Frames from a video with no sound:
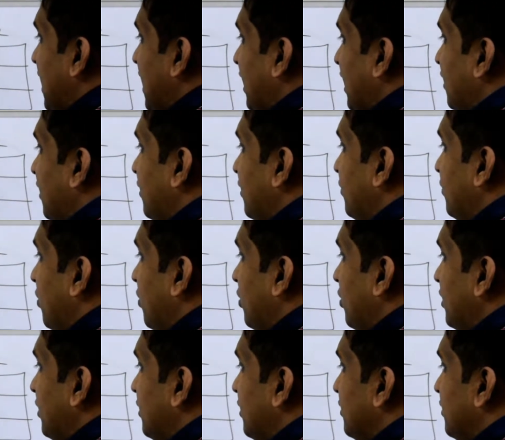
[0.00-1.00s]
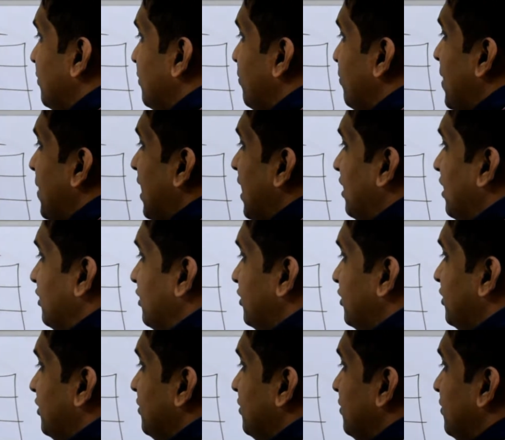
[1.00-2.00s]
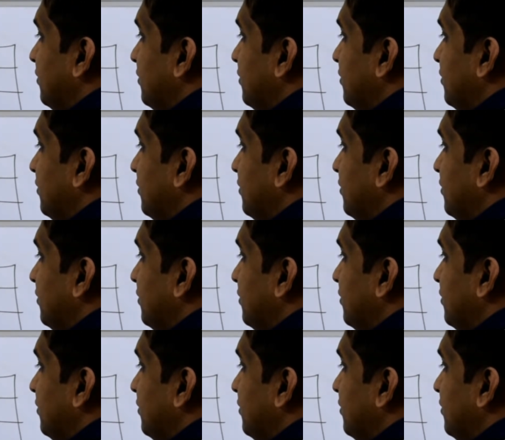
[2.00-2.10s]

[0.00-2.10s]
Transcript: lakh for balance.